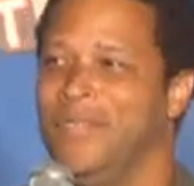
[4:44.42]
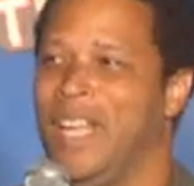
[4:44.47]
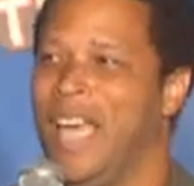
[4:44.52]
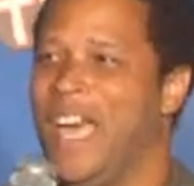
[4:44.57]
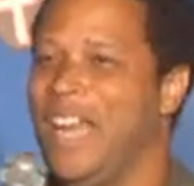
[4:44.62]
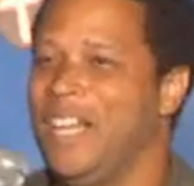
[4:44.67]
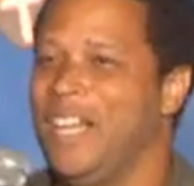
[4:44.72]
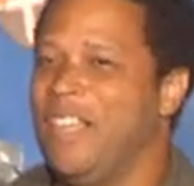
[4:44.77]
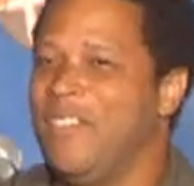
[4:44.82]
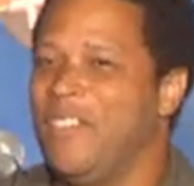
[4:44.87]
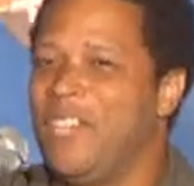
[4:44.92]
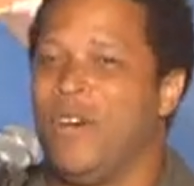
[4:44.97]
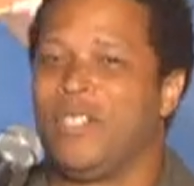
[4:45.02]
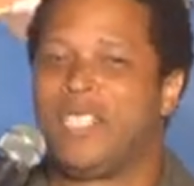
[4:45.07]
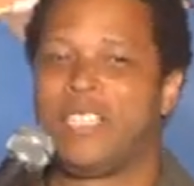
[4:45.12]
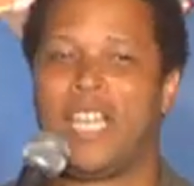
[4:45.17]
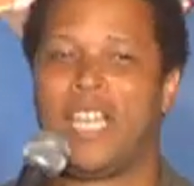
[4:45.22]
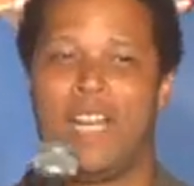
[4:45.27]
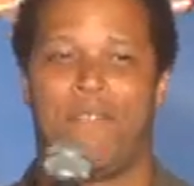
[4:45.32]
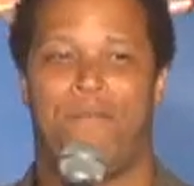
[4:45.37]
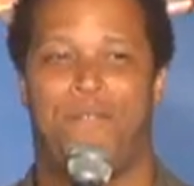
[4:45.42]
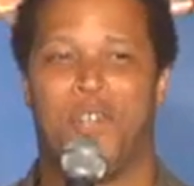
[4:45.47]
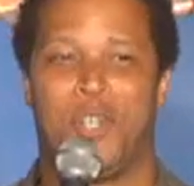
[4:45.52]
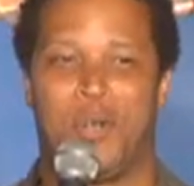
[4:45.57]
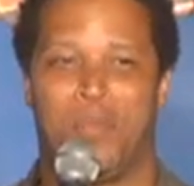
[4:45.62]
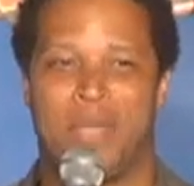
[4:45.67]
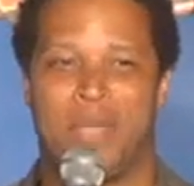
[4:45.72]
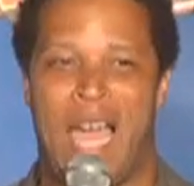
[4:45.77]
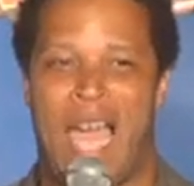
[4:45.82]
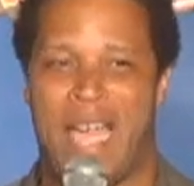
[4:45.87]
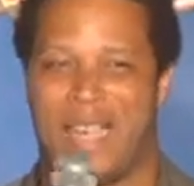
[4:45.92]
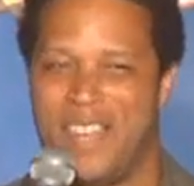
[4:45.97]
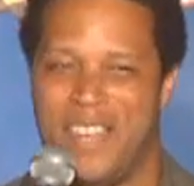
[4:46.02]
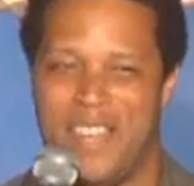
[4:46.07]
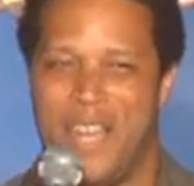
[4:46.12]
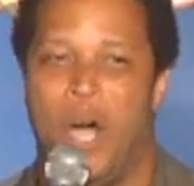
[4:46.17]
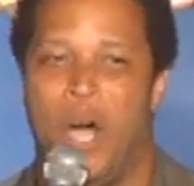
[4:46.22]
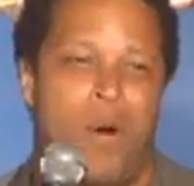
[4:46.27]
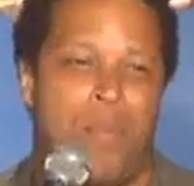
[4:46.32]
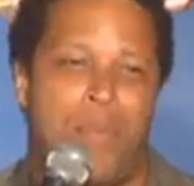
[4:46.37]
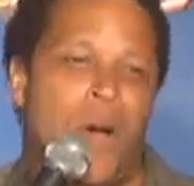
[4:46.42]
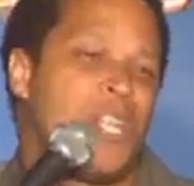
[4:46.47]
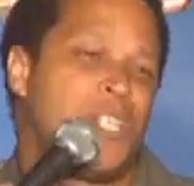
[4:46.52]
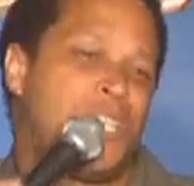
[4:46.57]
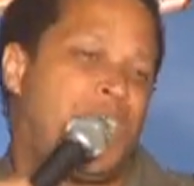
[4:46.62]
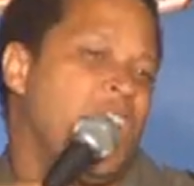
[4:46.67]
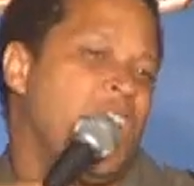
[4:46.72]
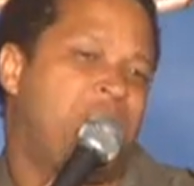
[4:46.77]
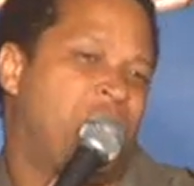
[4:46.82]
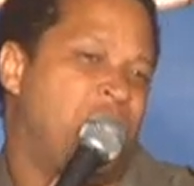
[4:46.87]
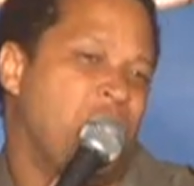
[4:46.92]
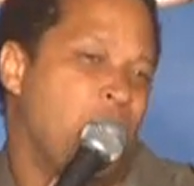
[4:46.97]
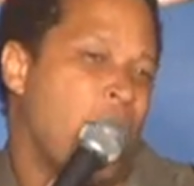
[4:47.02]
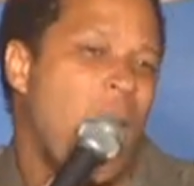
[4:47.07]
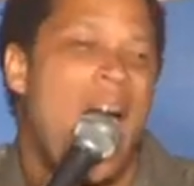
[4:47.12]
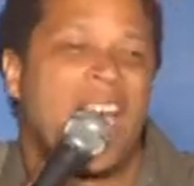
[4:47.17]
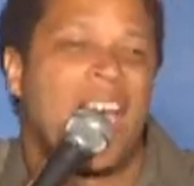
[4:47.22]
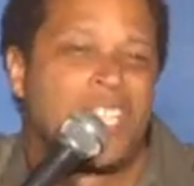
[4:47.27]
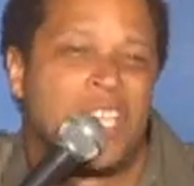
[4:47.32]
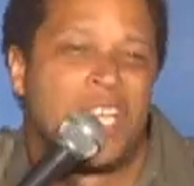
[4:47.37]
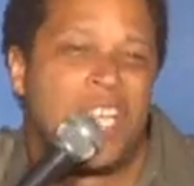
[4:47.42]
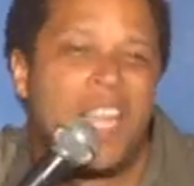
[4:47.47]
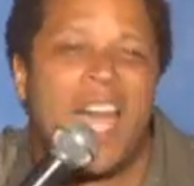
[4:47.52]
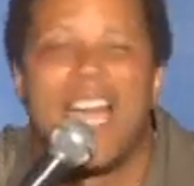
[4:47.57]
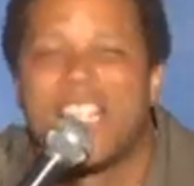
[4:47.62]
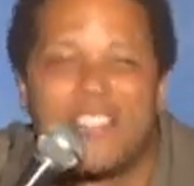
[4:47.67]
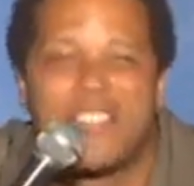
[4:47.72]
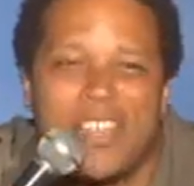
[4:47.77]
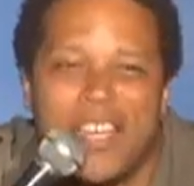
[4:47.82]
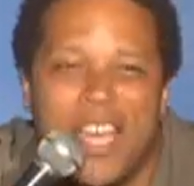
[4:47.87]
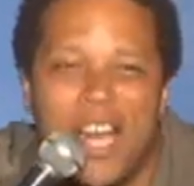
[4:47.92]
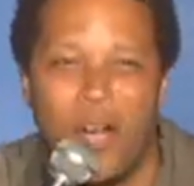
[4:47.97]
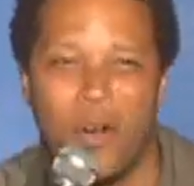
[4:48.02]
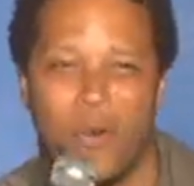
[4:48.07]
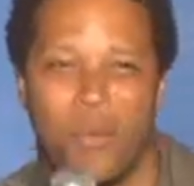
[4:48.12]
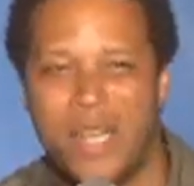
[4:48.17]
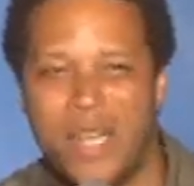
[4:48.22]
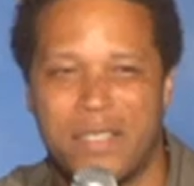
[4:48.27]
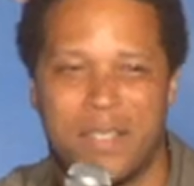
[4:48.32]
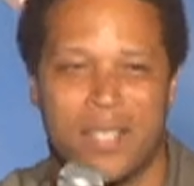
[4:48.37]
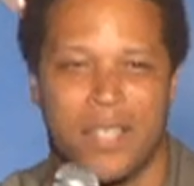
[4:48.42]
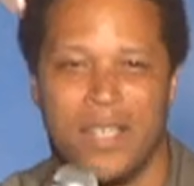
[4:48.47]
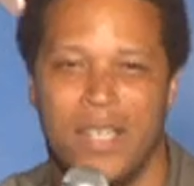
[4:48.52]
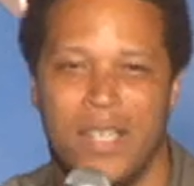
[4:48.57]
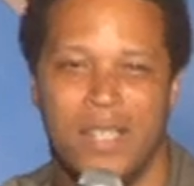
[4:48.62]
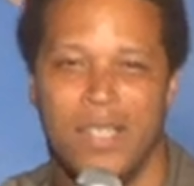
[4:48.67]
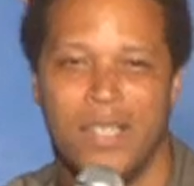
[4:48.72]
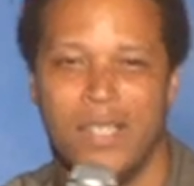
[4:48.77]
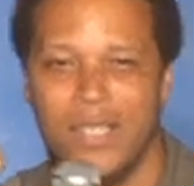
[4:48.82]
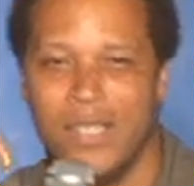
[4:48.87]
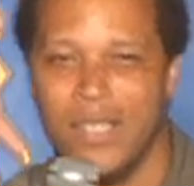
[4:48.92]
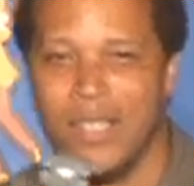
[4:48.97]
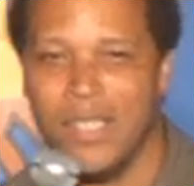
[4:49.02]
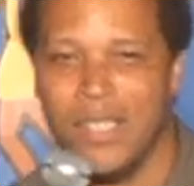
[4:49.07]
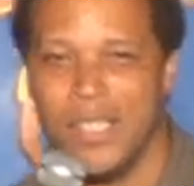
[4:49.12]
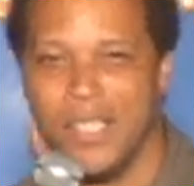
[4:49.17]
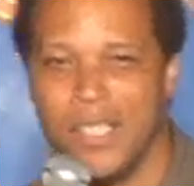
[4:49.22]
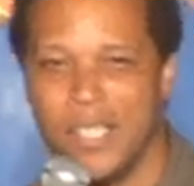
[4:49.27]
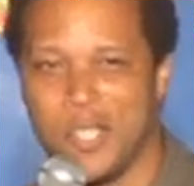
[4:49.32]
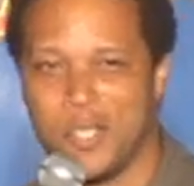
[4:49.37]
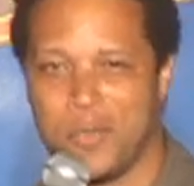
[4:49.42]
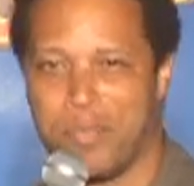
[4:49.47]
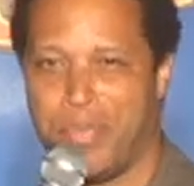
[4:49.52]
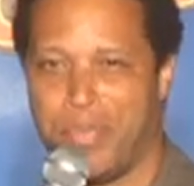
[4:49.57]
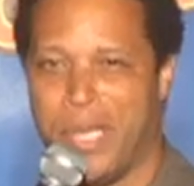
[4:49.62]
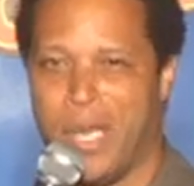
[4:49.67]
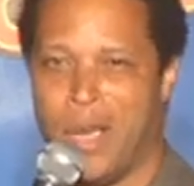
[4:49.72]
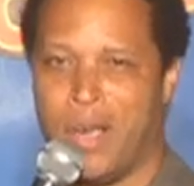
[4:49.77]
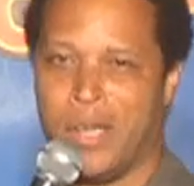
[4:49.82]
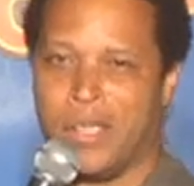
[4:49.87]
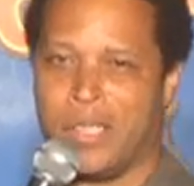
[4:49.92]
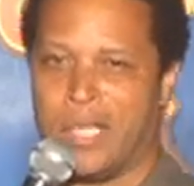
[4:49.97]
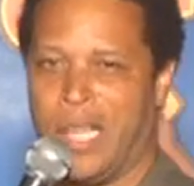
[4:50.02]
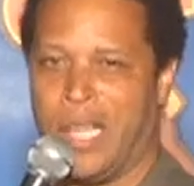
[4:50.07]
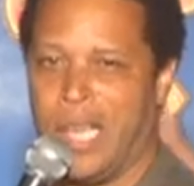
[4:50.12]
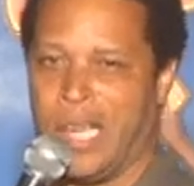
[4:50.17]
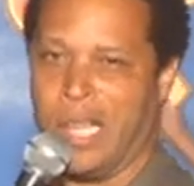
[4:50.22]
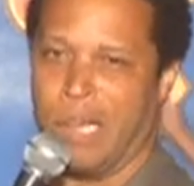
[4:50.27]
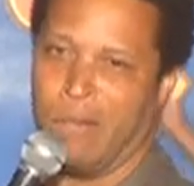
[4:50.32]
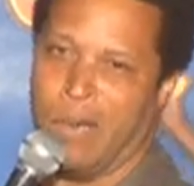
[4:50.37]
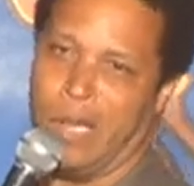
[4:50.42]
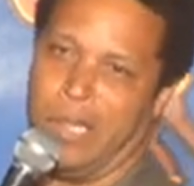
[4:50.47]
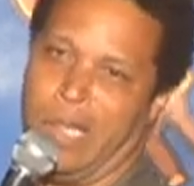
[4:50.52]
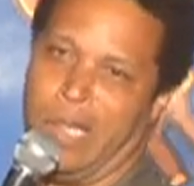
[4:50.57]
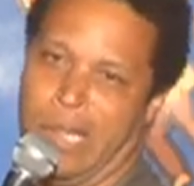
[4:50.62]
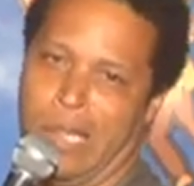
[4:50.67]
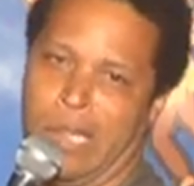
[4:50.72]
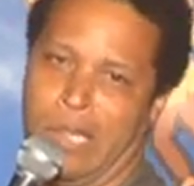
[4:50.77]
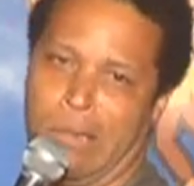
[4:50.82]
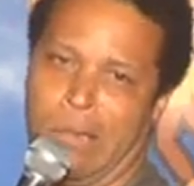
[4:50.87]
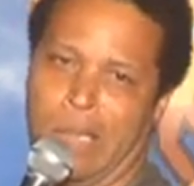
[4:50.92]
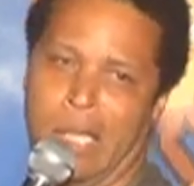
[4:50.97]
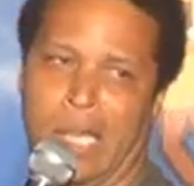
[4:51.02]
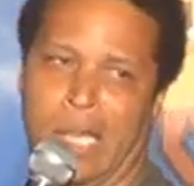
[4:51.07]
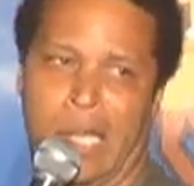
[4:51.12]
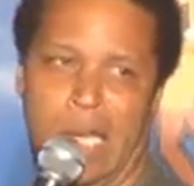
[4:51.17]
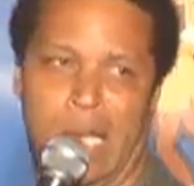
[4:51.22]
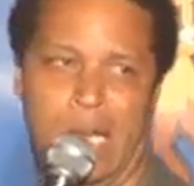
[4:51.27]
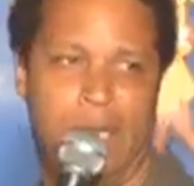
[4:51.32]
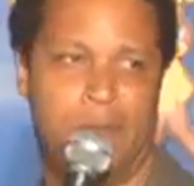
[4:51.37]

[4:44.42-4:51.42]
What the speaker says: I don't even know what to say to full black. No, I'm part Shih Tzu, actually. That's, you know, what? You just pee on his leg and run the hell away.